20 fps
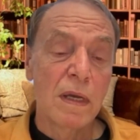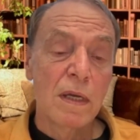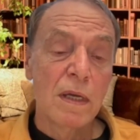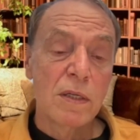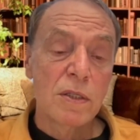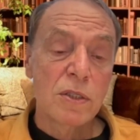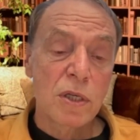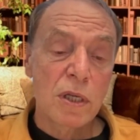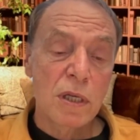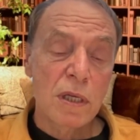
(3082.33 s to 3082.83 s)

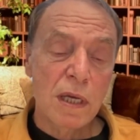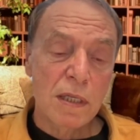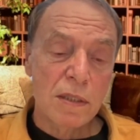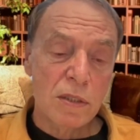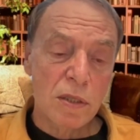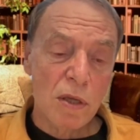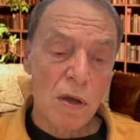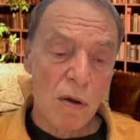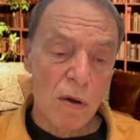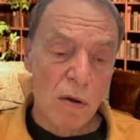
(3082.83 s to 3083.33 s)
She
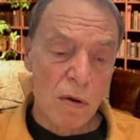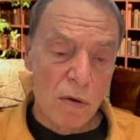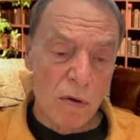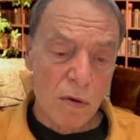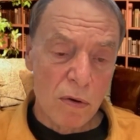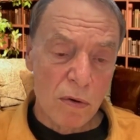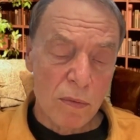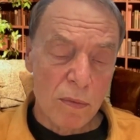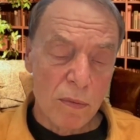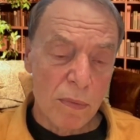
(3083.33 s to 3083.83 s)
gets
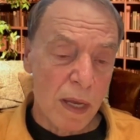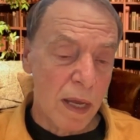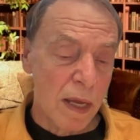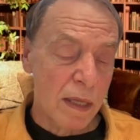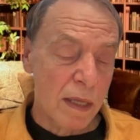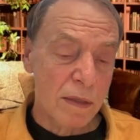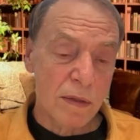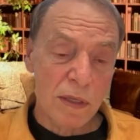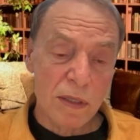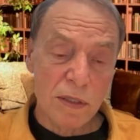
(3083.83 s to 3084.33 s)
home
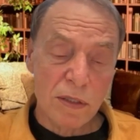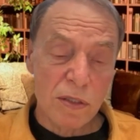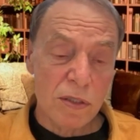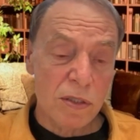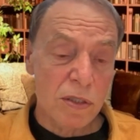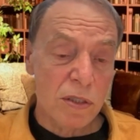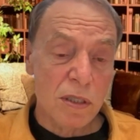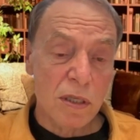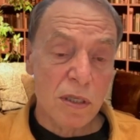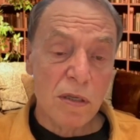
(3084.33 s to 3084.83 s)
and this
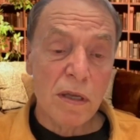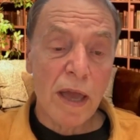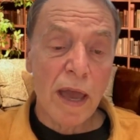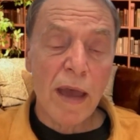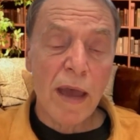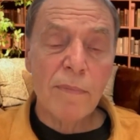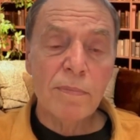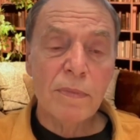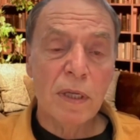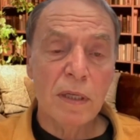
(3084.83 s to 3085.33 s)
is still
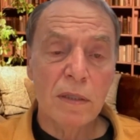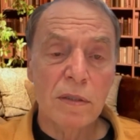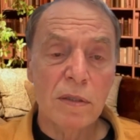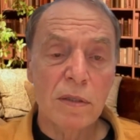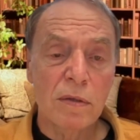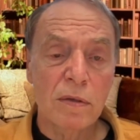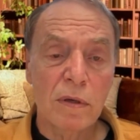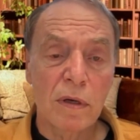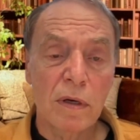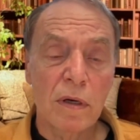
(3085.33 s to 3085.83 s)
happening
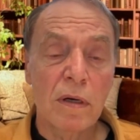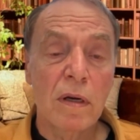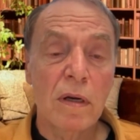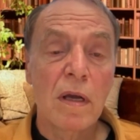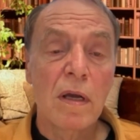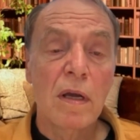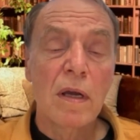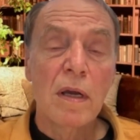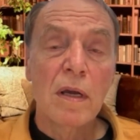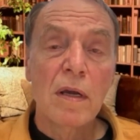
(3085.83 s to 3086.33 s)
to her,
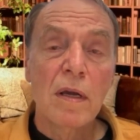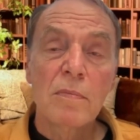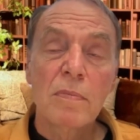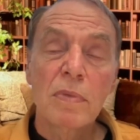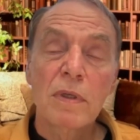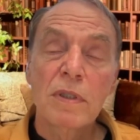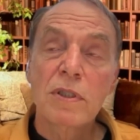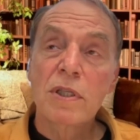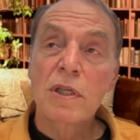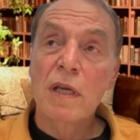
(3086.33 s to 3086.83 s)

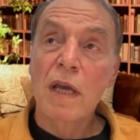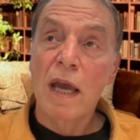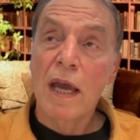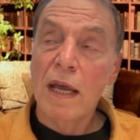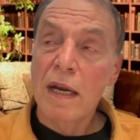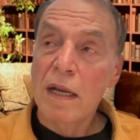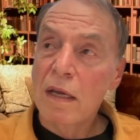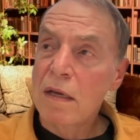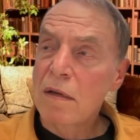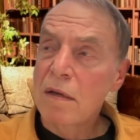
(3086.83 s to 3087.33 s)
but she
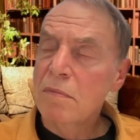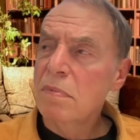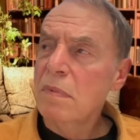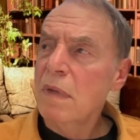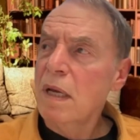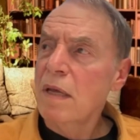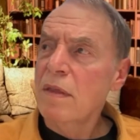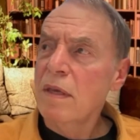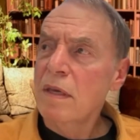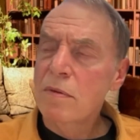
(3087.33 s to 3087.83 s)
had I
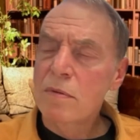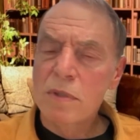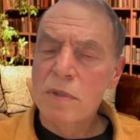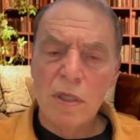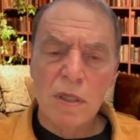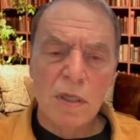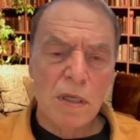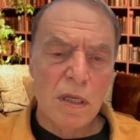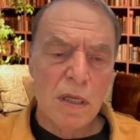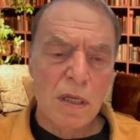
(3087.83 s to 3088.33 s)
think it was
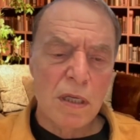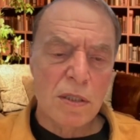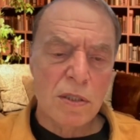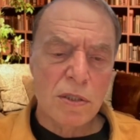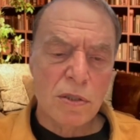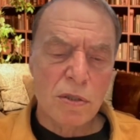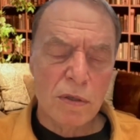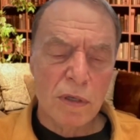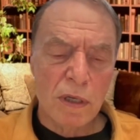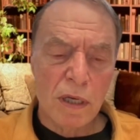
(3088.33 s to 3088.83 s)
a
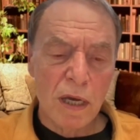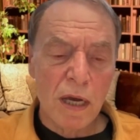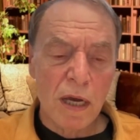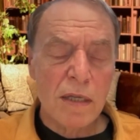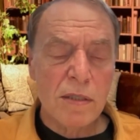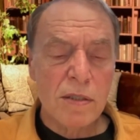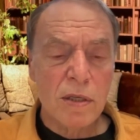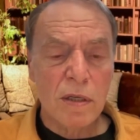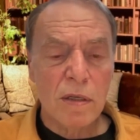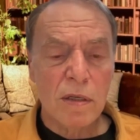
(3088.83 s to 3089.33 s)
niece or a
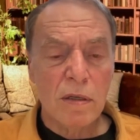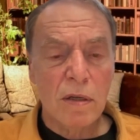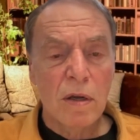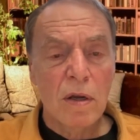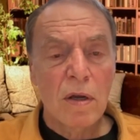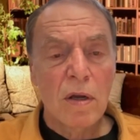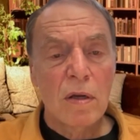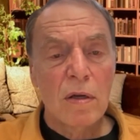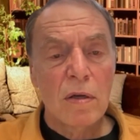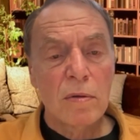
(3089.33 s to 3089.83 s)
cousin
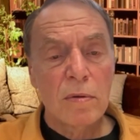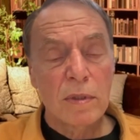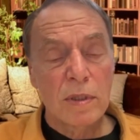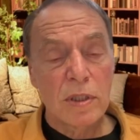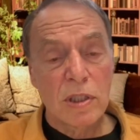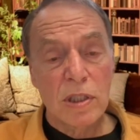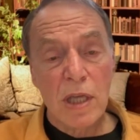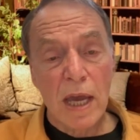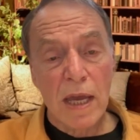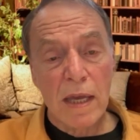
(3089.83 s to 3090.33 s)
who
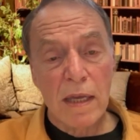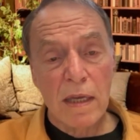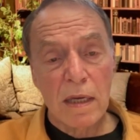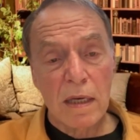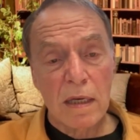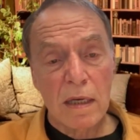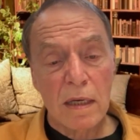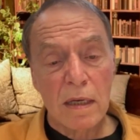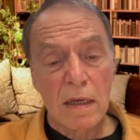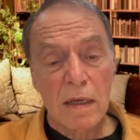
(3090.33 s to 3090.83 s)
was
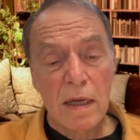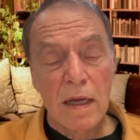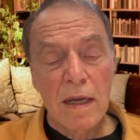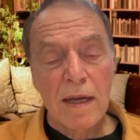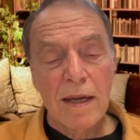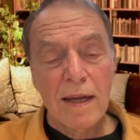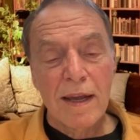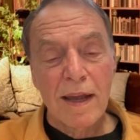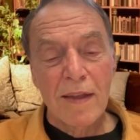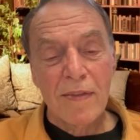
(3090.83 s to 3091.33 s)
psychic,
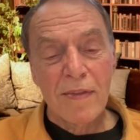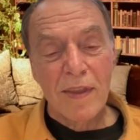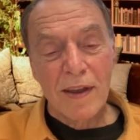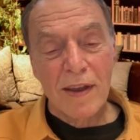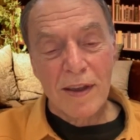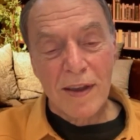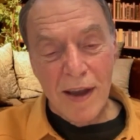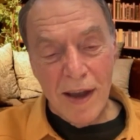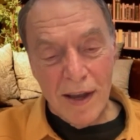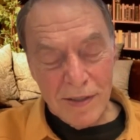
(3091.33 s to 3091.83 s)
and the
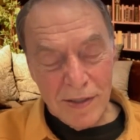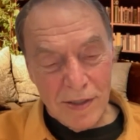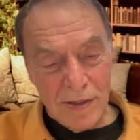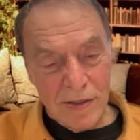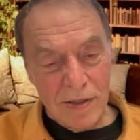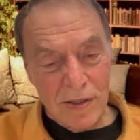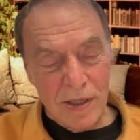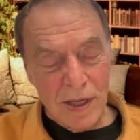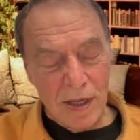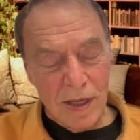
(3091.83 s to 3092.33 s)

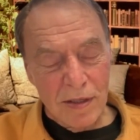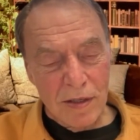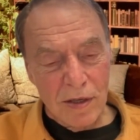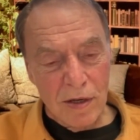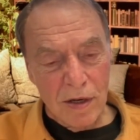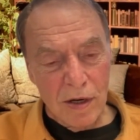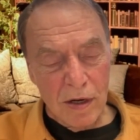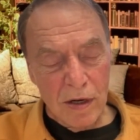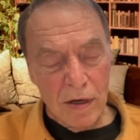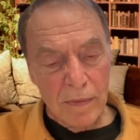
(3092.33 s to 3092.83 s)
cousin said to
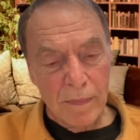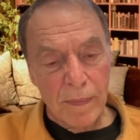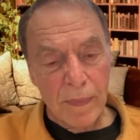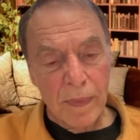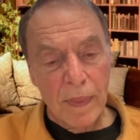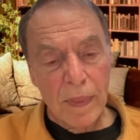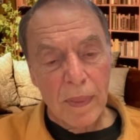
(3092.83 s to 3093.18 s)
her,